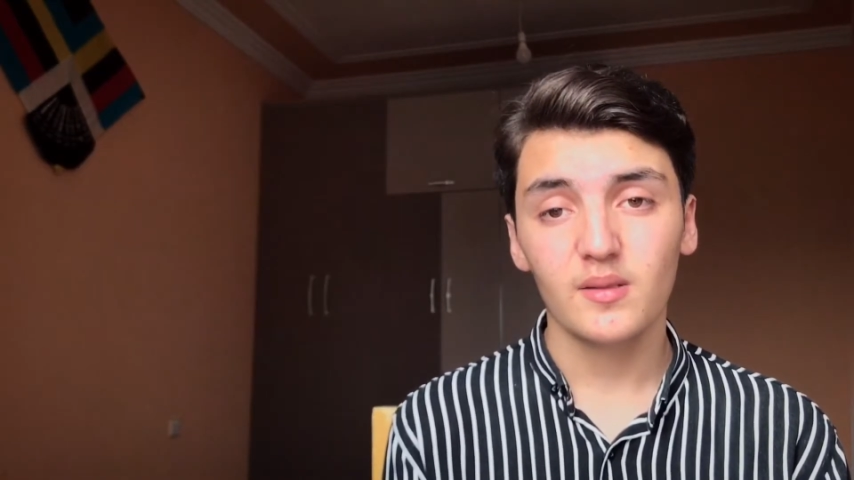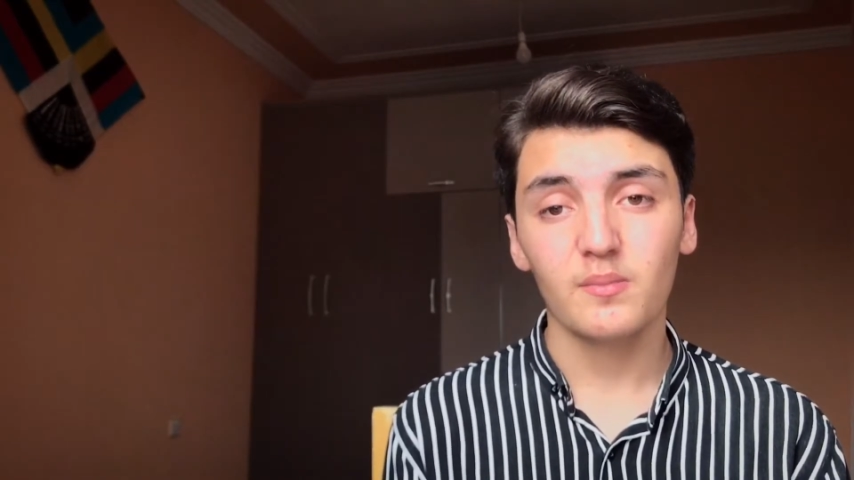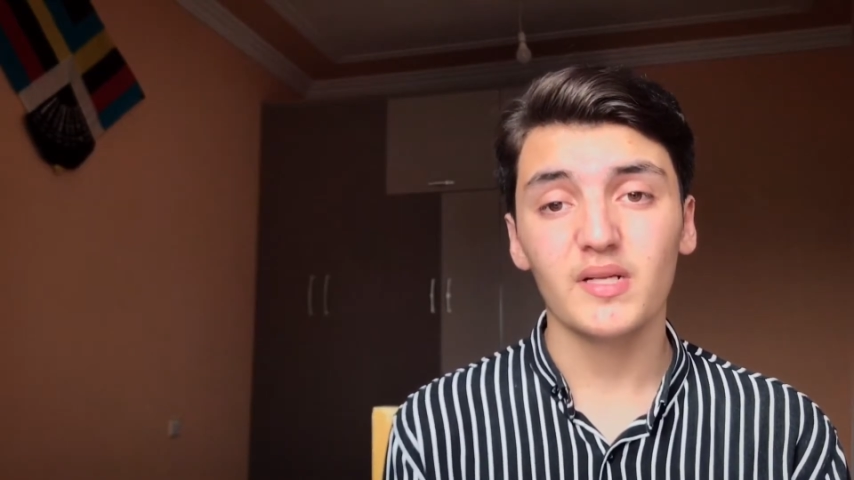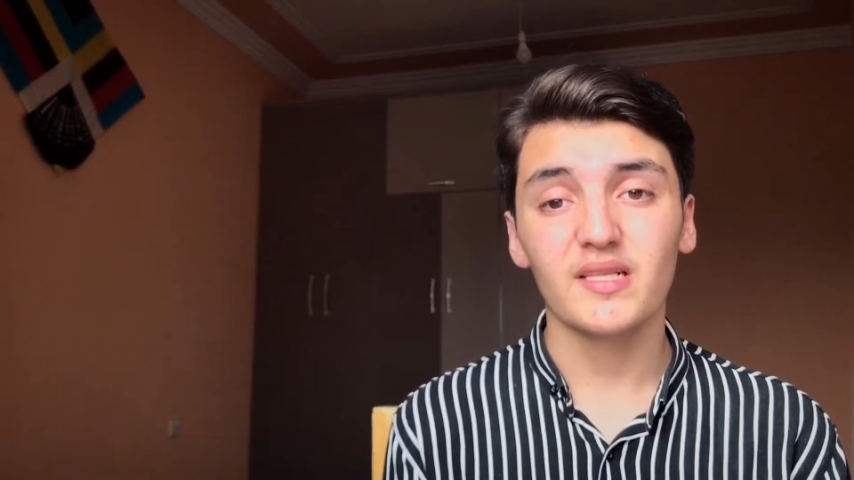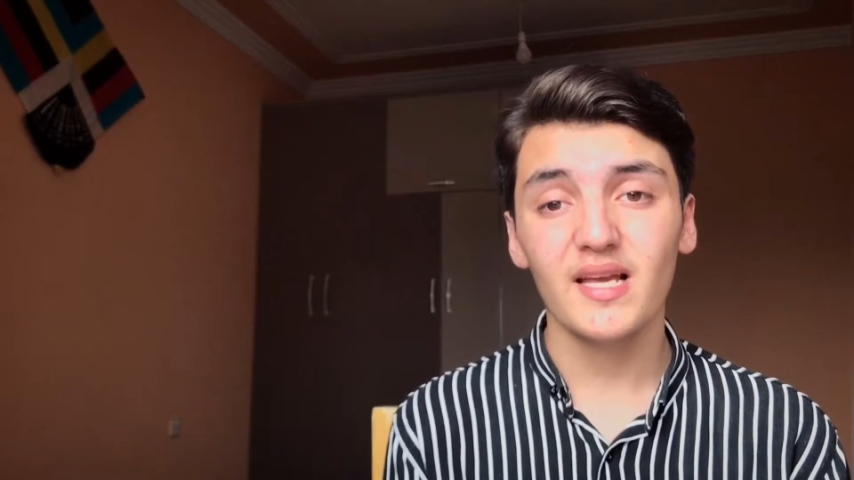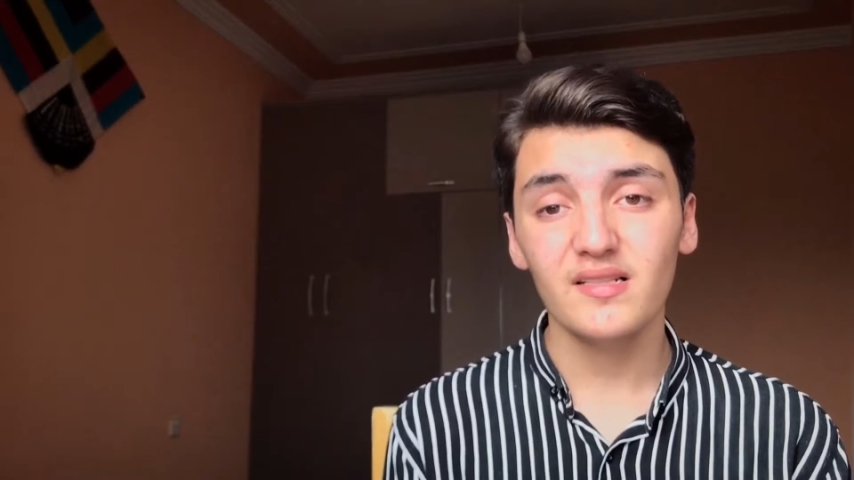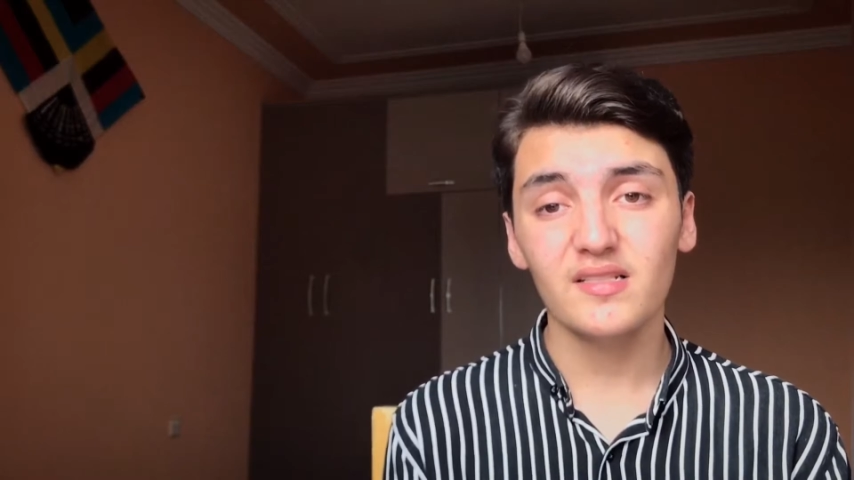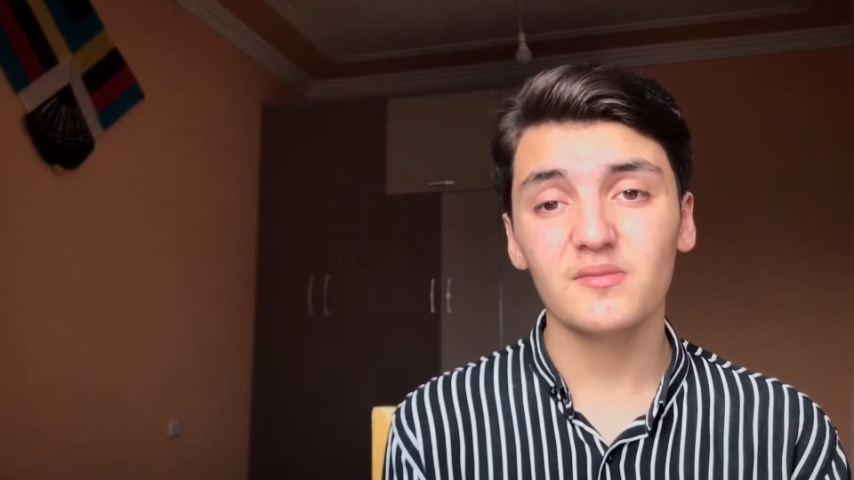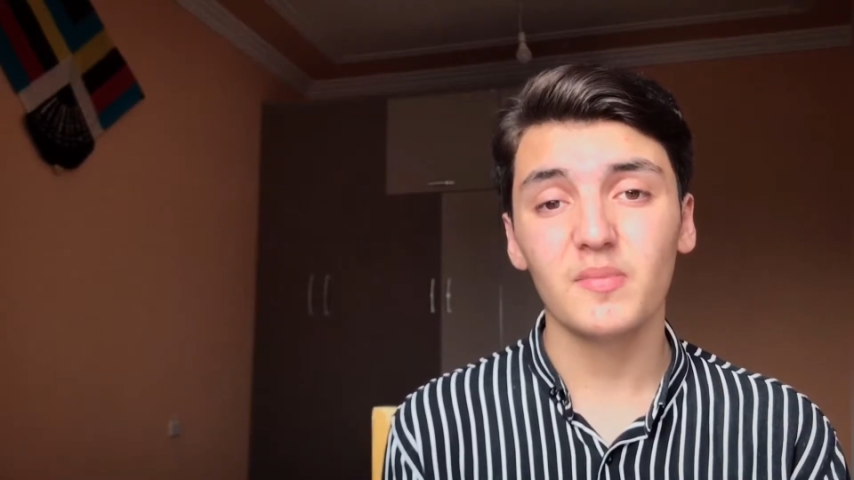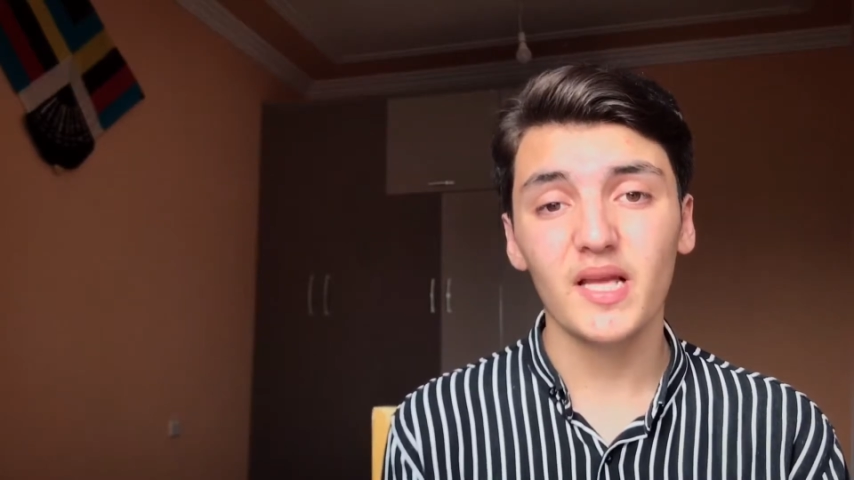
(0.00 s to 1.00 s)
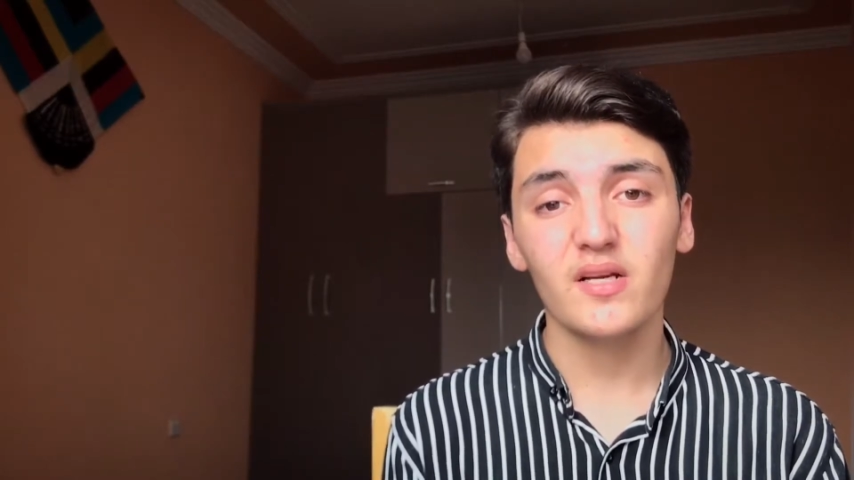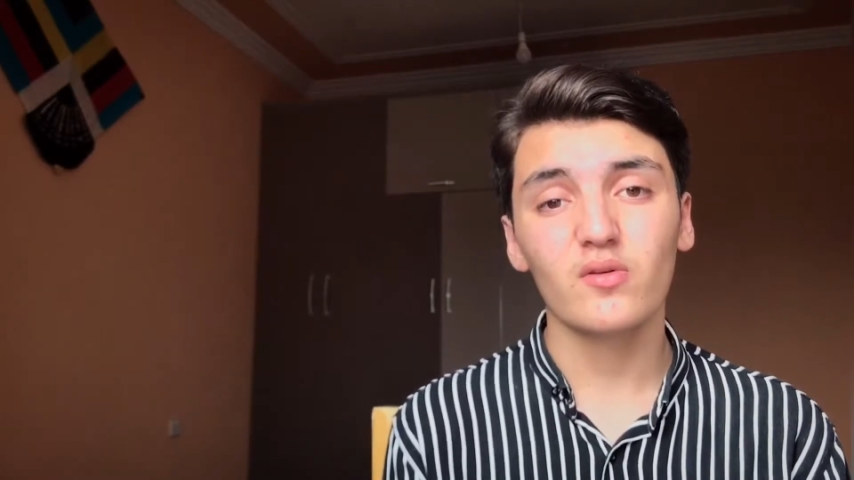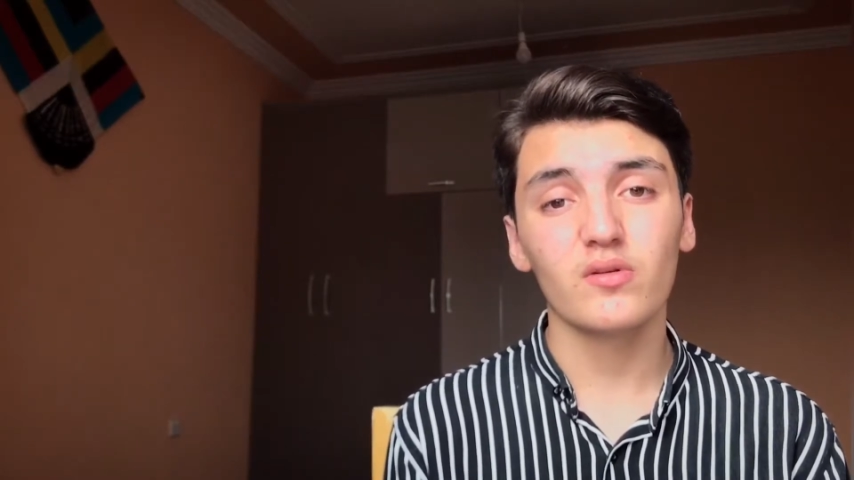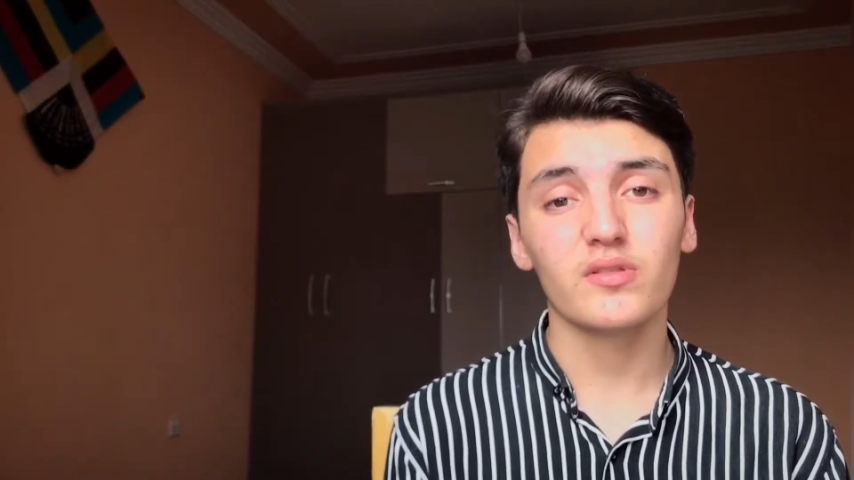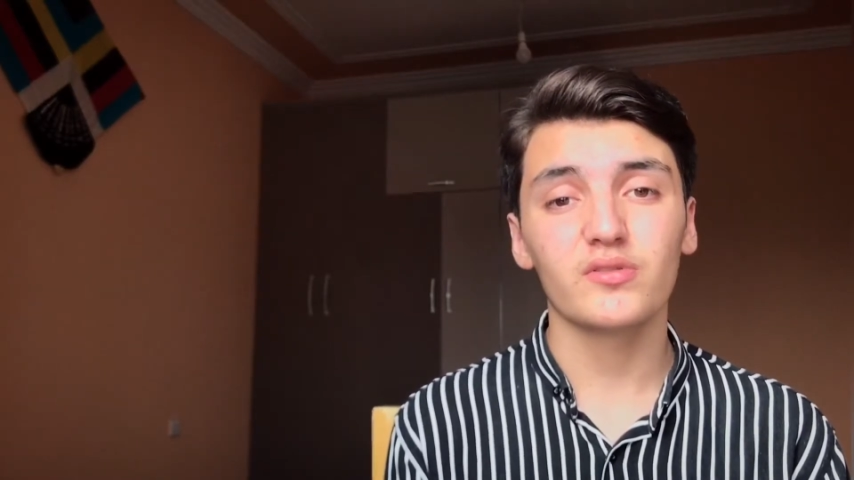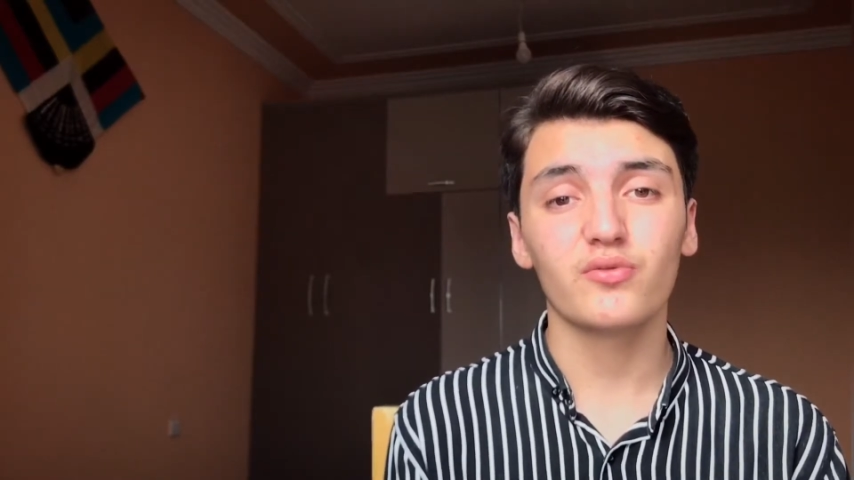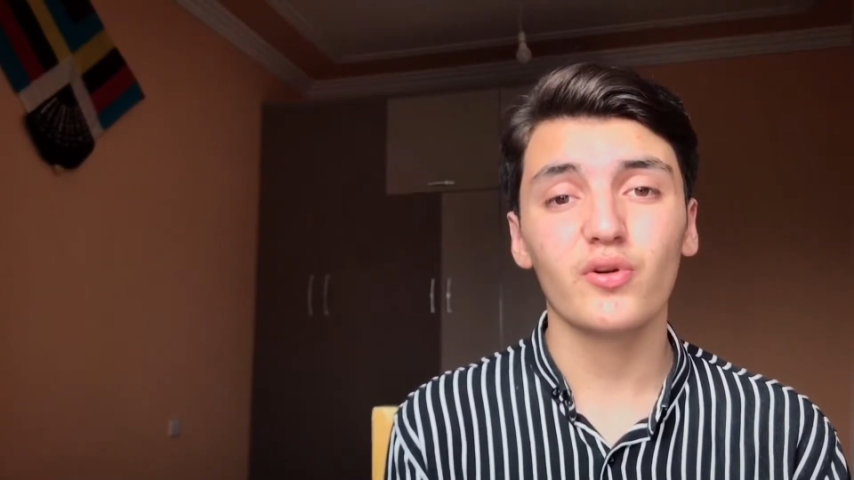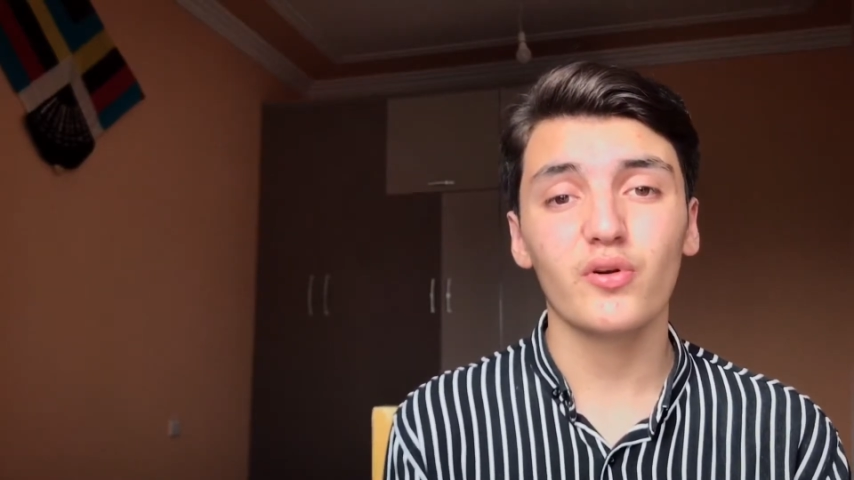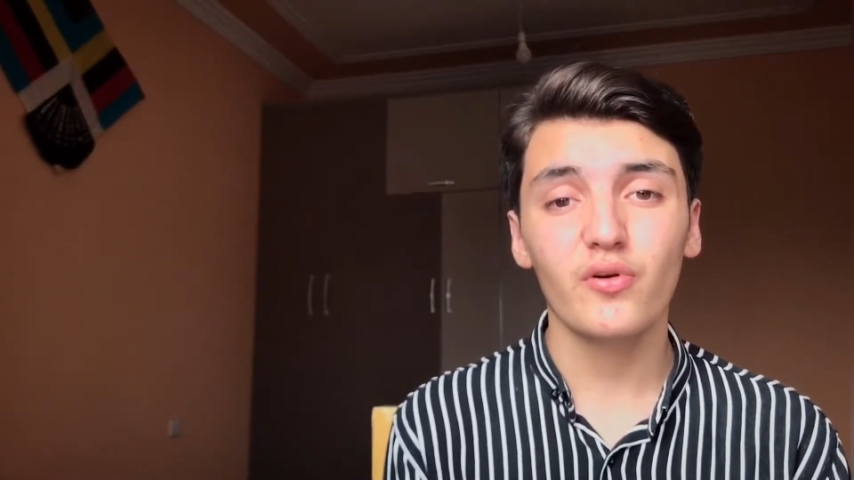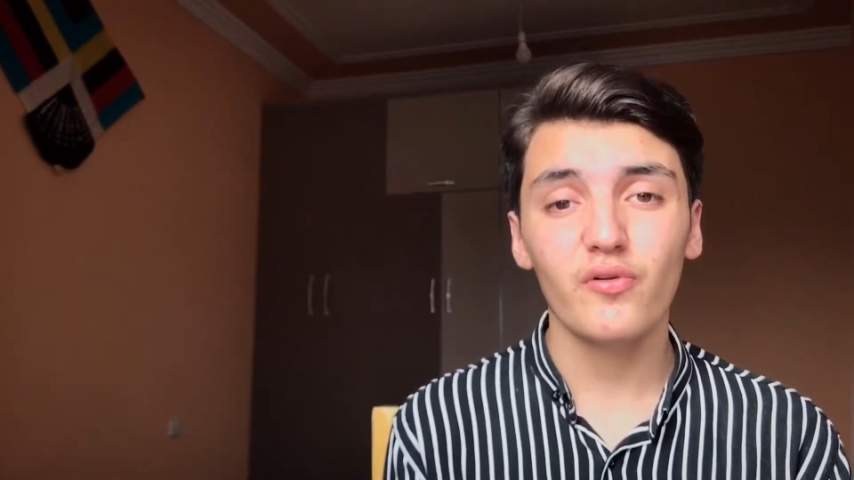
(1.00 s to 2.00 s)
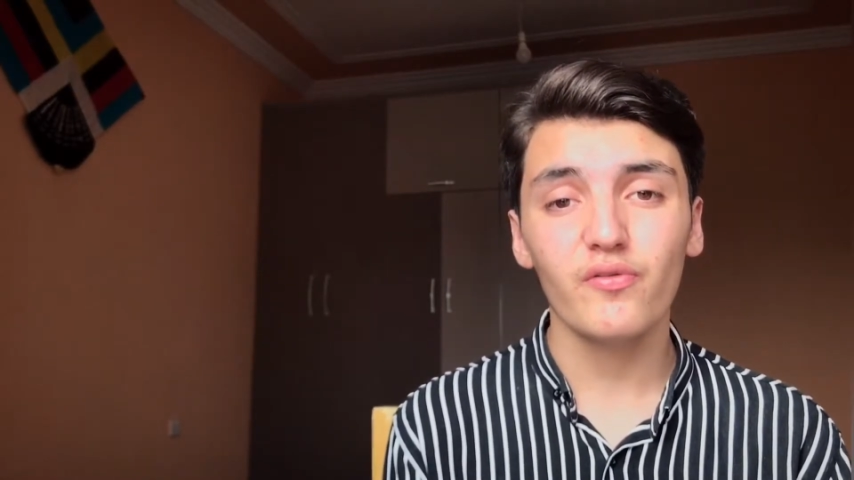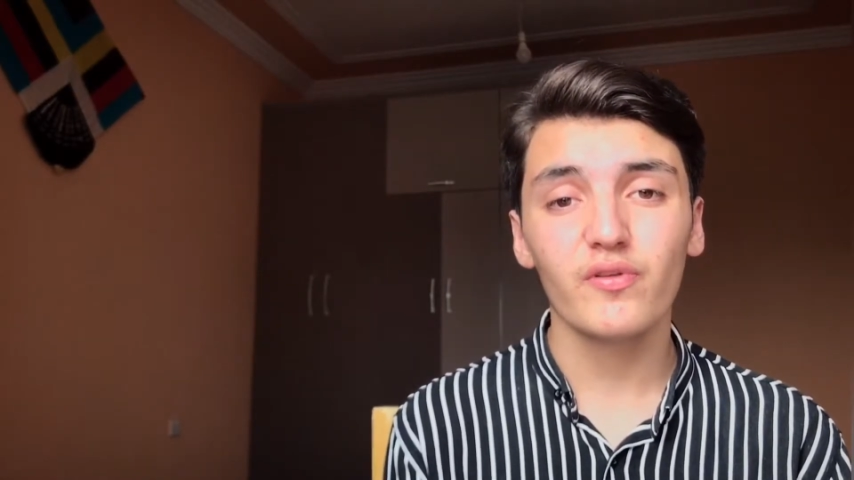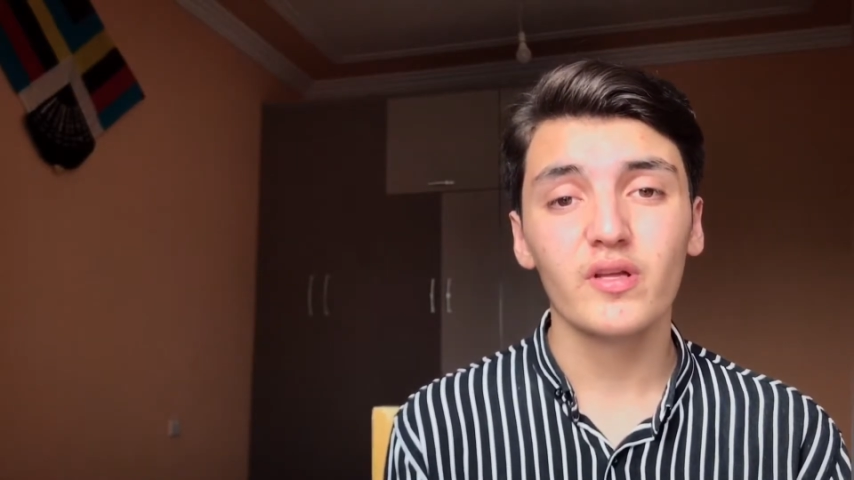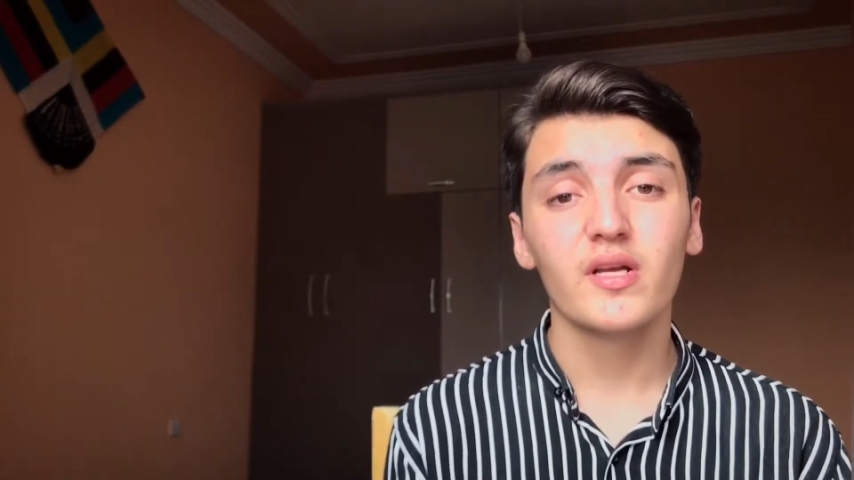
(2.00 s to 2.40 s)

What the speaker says: But can this black hole destroy Earth?